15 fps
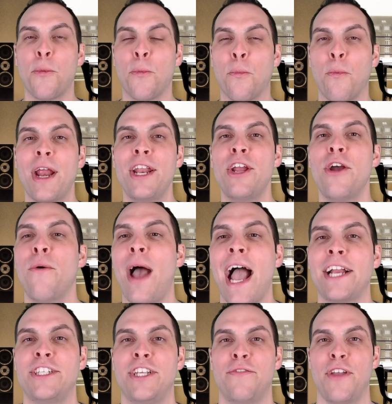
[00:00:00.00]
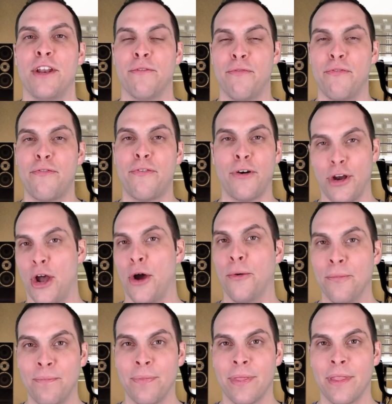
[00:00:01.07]
radioactive inferno.
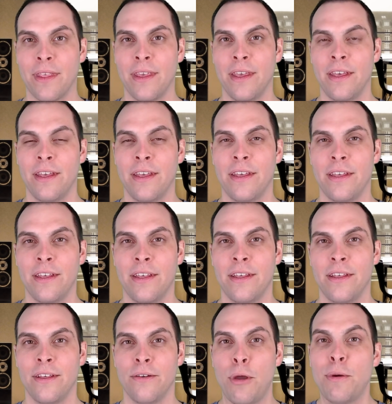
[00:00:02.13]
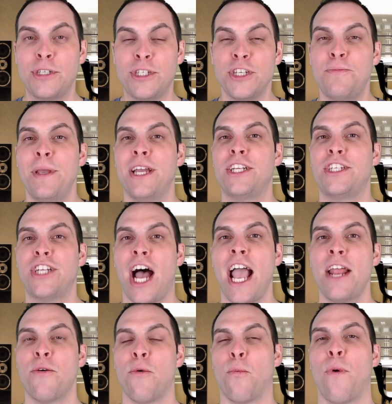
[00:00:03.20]
We would just be a
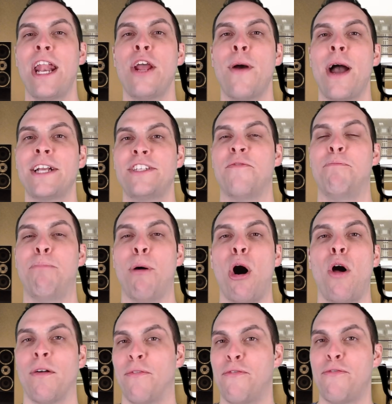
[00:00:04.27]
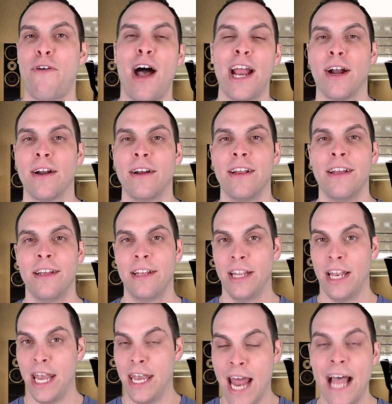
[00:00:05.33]
giant radioactive ball of fire,
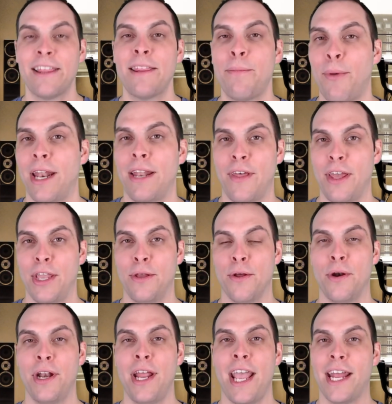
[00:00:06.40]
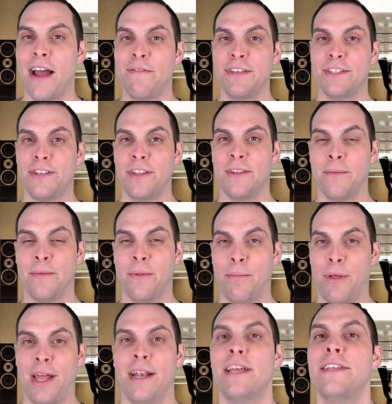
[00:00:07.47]
not the planet that you know today. And obviously, the, the
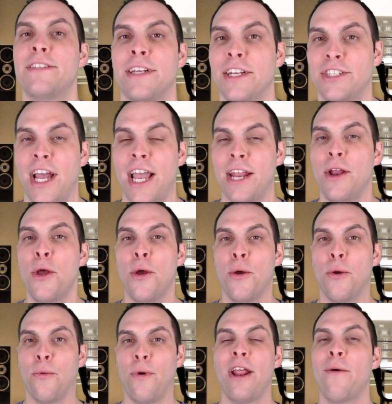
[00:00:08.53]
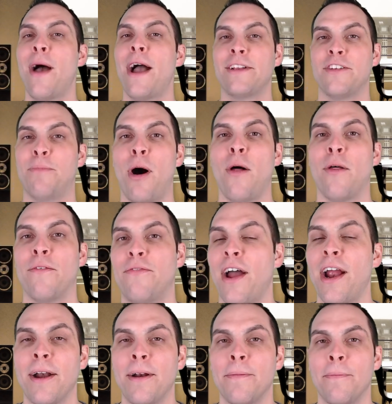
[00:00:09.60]
planet isn't a giant radioactive ball of fire.